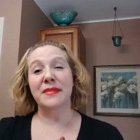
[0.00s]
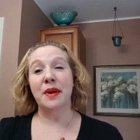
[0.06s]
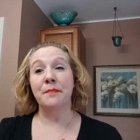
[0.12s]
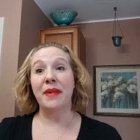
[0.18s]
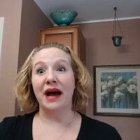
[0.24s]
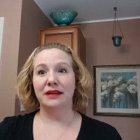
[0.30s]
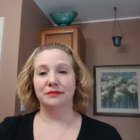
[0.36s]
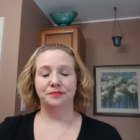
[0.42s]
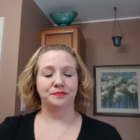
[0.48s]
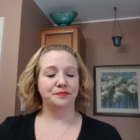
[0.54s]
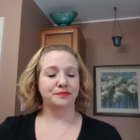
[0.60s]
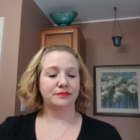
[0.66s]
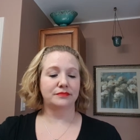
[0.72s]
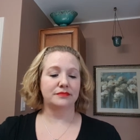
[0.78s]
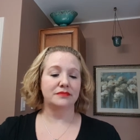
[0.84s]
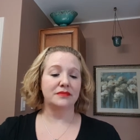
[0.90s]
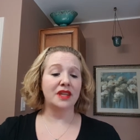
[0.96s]
but
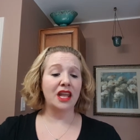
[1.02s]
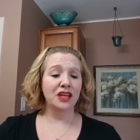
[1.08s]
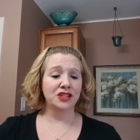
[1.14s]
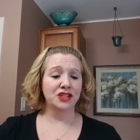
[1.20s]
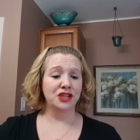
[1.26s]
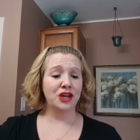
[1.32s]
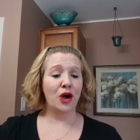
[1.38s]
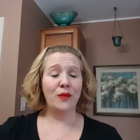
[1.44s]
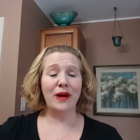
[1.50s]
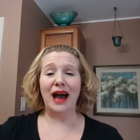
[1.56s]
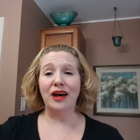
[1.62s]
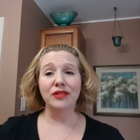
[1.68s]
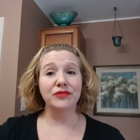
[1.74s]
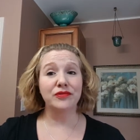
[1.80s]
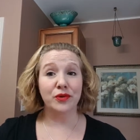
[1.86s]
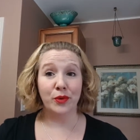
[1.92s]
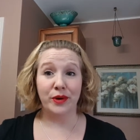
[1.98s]
to go
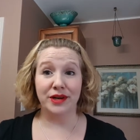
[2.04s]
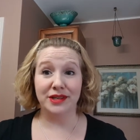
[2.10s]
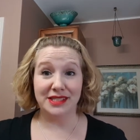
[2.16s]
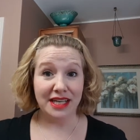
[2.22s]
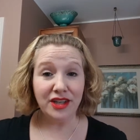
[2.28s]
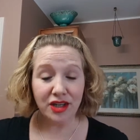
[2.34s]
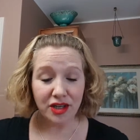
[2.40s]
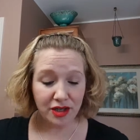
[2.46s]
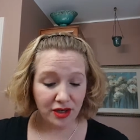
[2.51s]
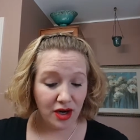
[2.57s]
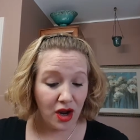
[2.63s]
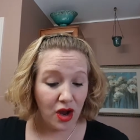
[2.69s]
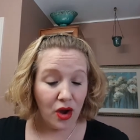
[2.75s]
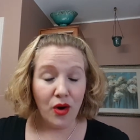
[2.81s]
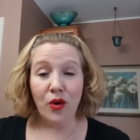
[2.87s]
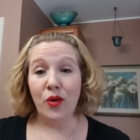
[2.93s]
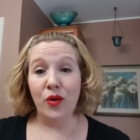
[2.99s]
out for dinner
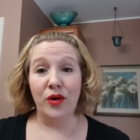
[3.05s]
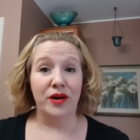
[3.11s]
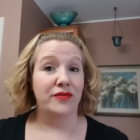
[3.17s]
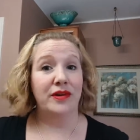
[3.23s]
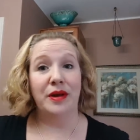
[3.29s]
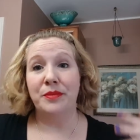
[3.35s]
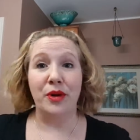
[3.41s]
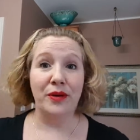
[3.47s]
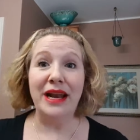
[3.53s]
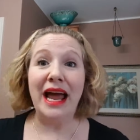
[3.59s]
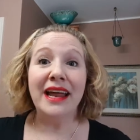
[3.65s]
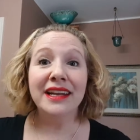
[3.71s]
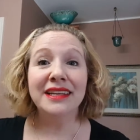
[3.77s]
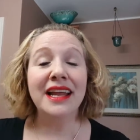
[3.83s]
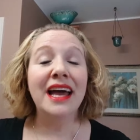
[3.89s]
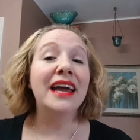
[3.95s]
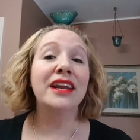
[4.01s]
or if I'm going out
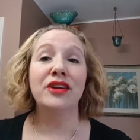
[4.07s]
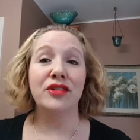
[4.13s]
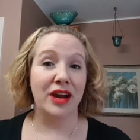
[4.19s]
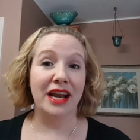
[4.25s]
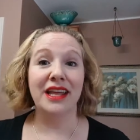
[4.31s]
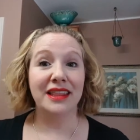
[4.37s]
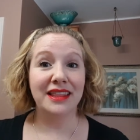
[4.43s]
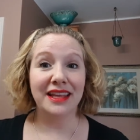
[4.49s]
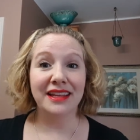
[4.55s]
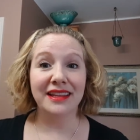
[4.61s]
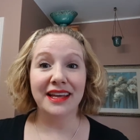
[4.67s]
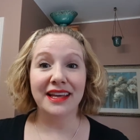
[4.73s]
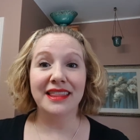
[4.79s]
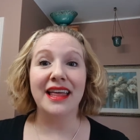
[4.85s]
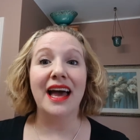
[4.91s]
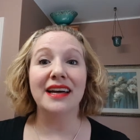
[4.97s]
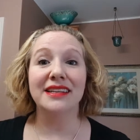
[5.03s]
at night or anything
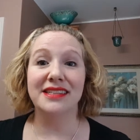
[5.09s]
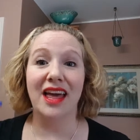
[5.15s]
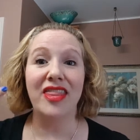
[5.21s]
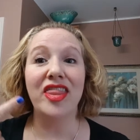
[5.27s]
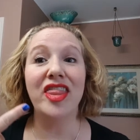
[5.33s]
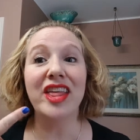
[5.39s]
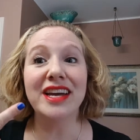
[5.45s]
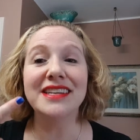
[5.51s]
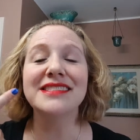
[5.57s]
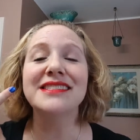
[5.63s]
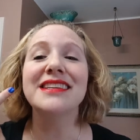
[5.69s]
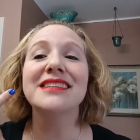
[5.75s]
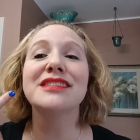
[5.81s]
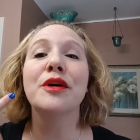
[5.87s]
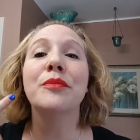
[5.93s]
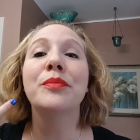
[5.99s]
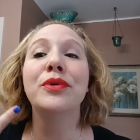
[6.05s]
like that. This
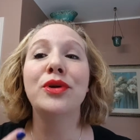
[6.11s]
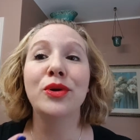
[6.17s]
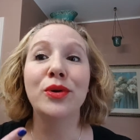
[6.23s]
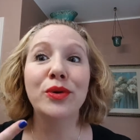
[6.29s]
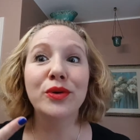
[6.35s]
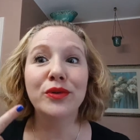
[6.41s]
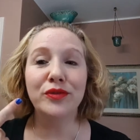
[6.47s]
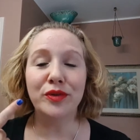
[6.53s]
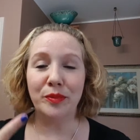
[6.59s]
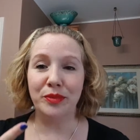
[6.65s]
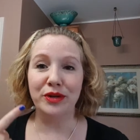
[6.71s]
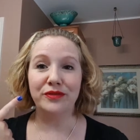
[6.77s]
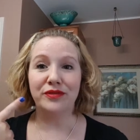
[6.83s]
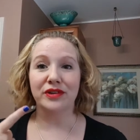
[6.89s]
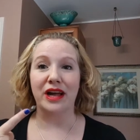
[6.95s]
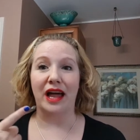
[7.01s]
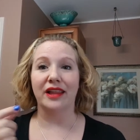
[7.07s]
is a beautiful,
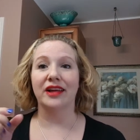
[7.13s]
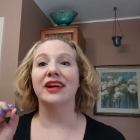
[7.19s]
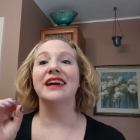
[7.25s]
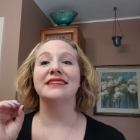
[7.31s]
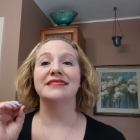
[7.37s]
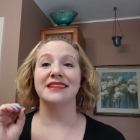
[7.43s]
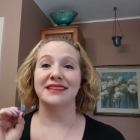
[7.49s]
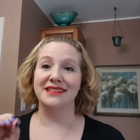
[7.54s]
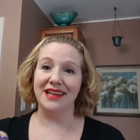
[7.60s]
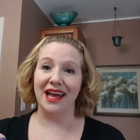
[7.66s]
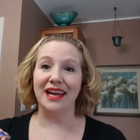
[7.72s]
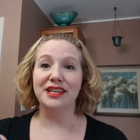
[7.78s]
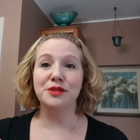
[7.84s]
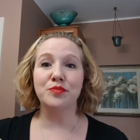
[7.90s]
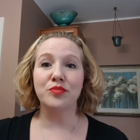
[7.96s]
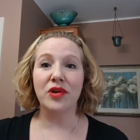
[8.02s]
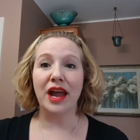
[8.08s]
beautiful color. It's a
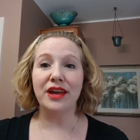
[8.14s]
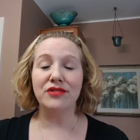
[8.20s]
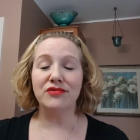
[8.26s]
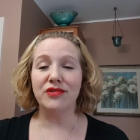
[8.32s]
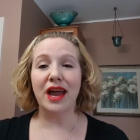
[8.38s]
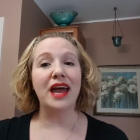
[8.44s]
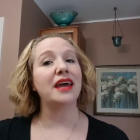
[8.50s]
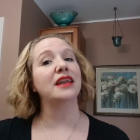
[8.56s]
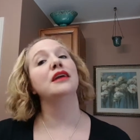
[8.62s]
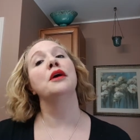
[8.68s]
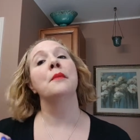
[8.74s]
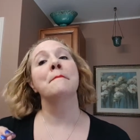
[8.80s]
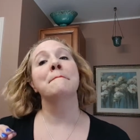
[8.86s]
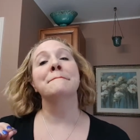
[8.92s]
nice bright red.